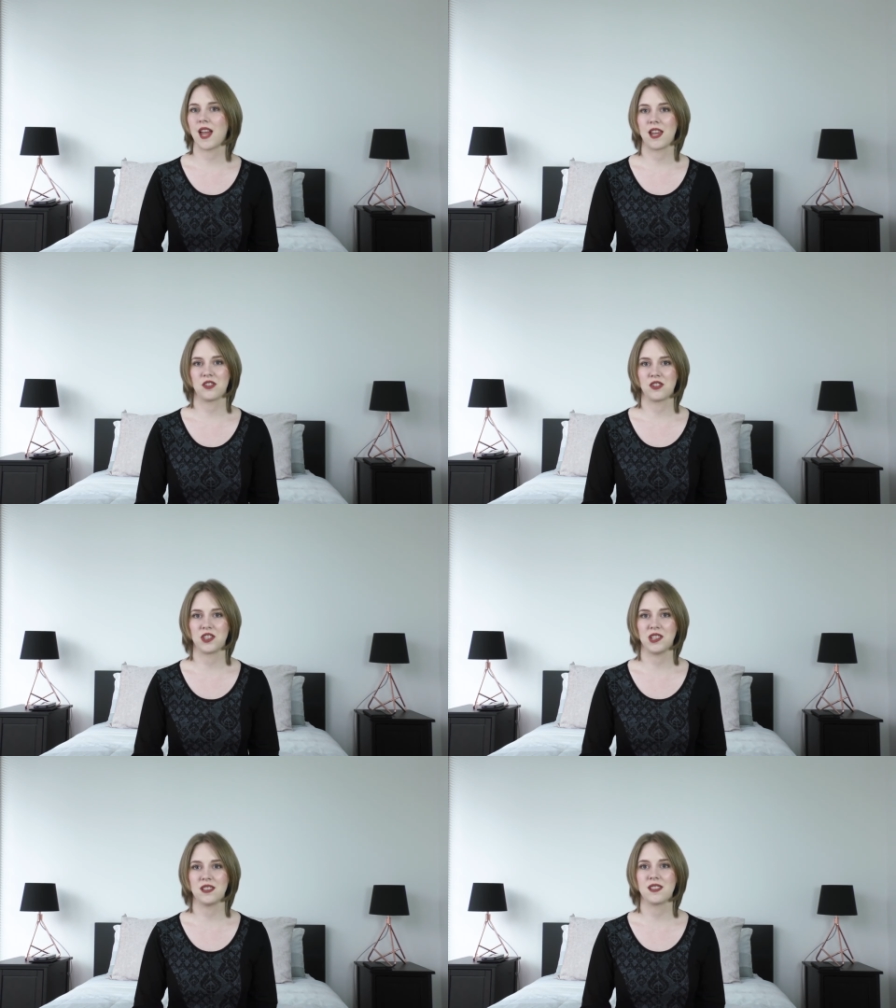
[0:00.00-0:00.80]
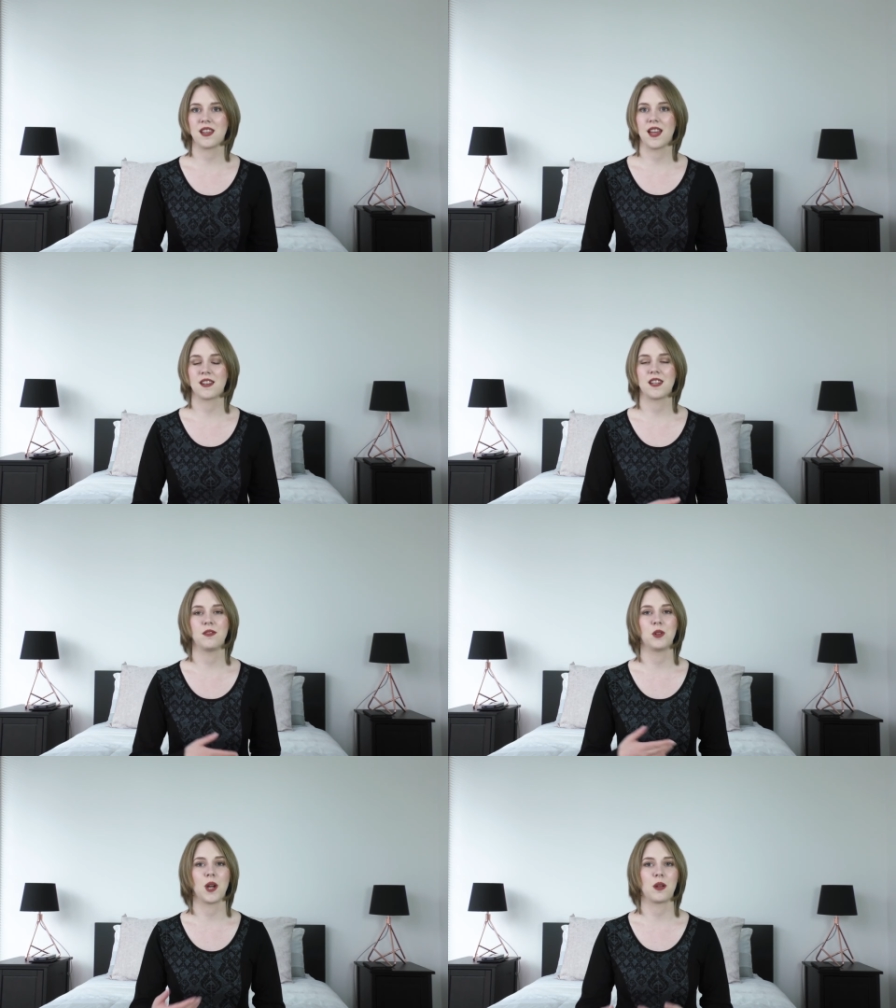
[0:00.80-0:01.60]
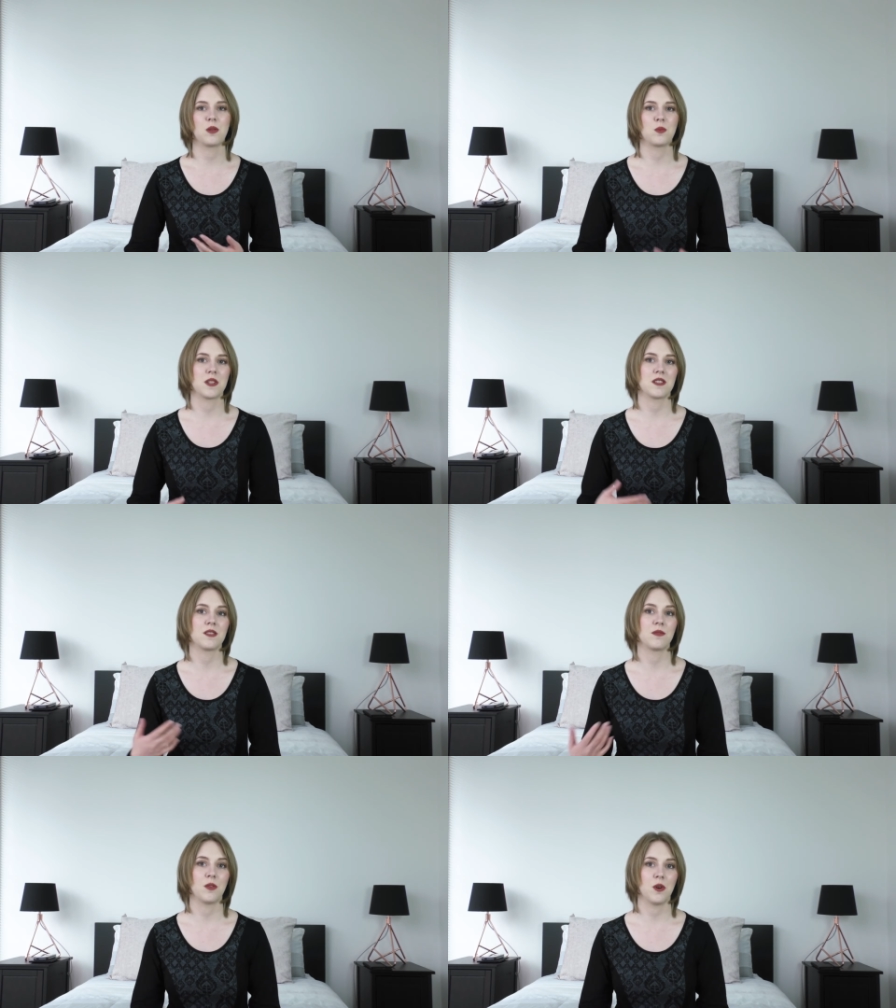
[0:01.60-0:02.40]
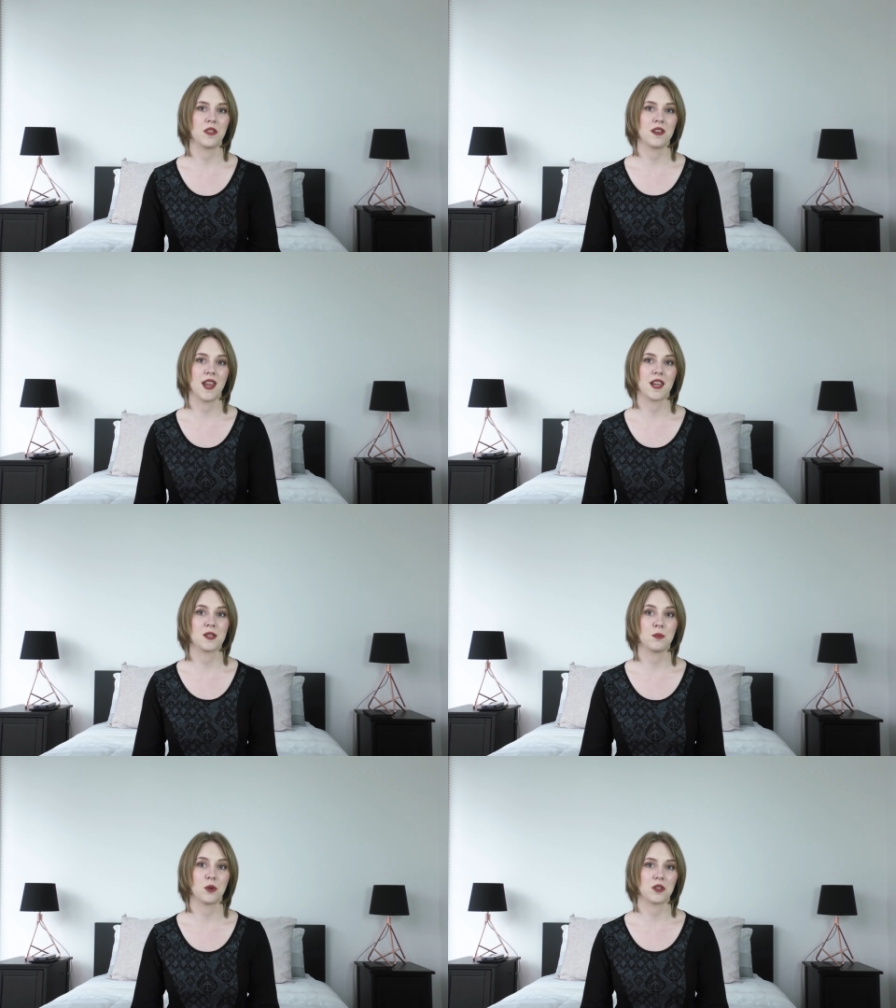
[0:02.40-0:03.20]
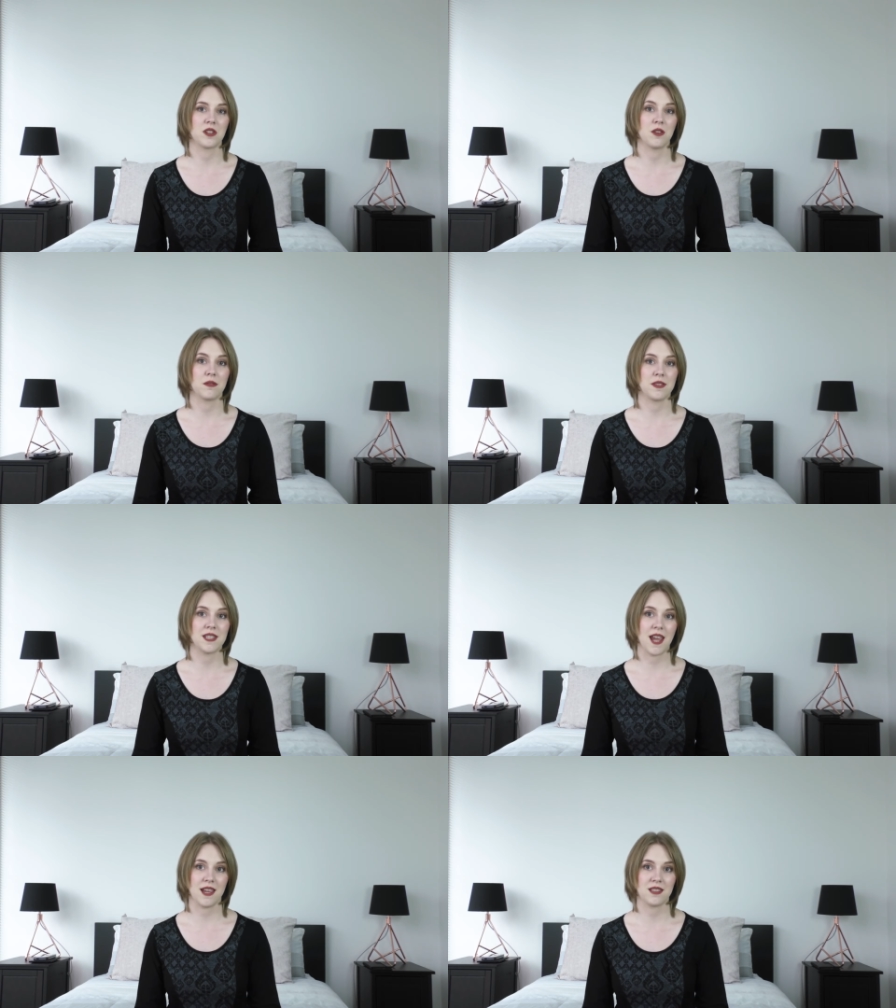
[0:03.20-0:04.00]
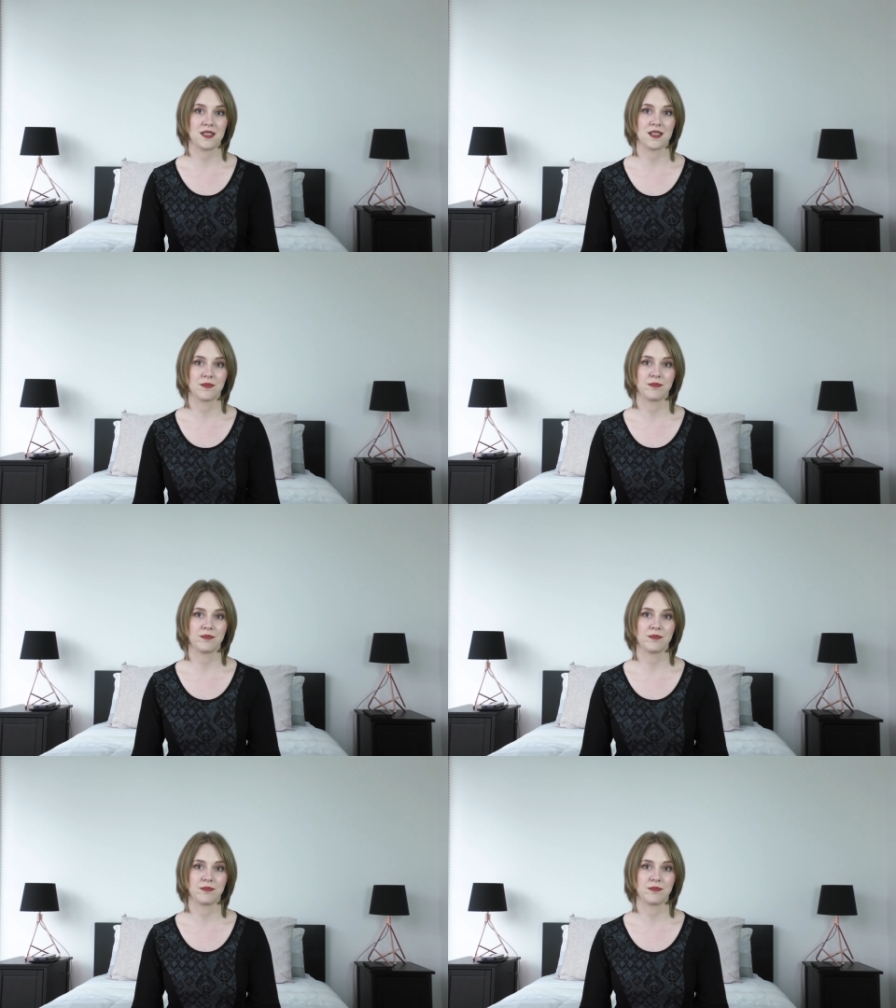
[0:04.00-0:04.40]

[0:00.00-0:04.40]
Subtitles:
answer sheets, and give you out the ones for the next portion of the test.